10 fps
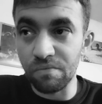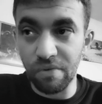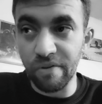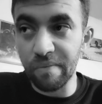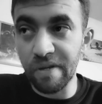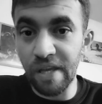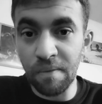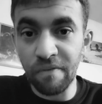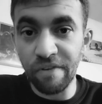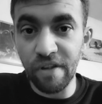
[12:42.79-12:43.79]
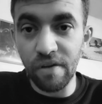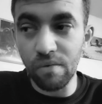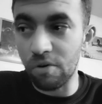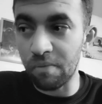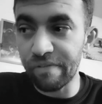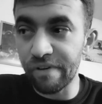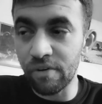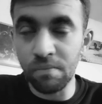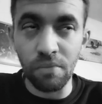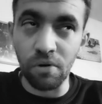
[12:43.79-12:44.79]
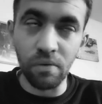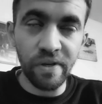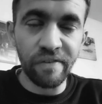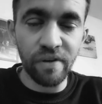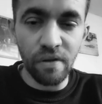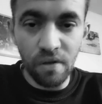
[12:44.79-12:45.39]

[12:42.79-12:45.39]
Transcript: whether it be a gaming video or my film or whatever,